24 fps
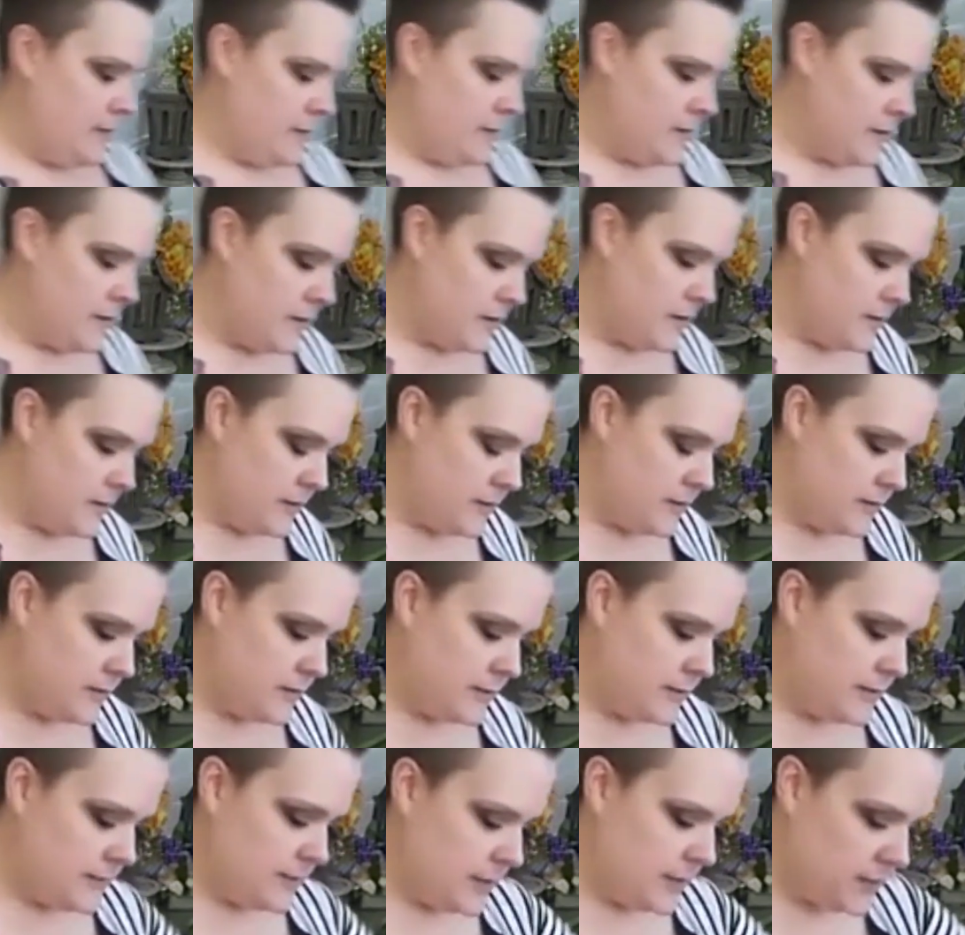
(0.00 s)
then
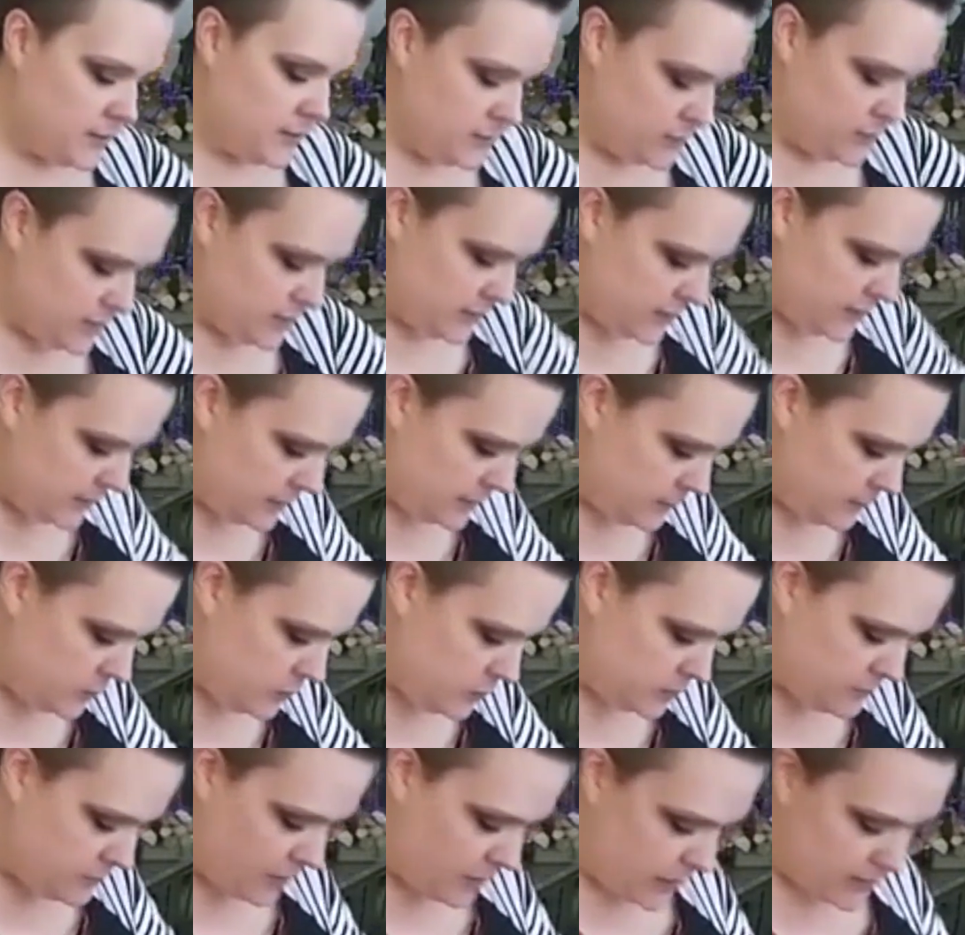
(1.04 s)
tell them
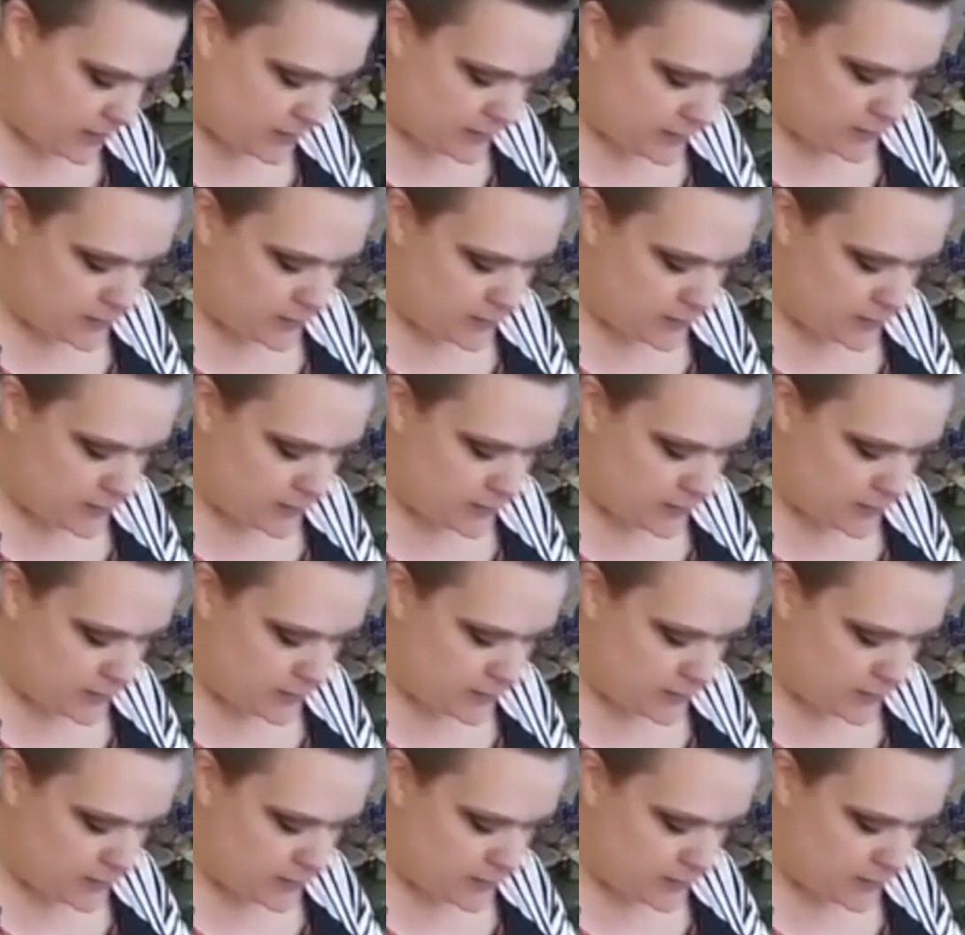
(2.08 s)
who's boss.